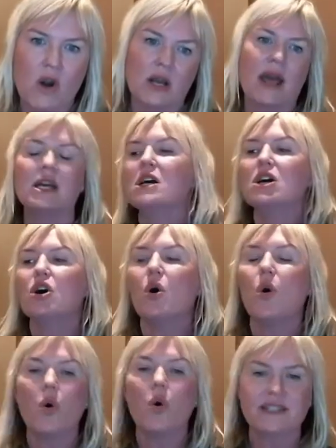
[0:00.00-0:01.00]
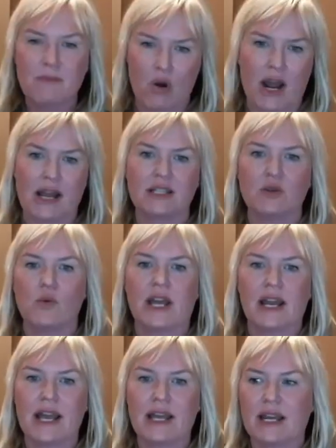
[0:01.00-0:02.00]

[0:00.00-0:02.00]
Awesome product, where can I get it?"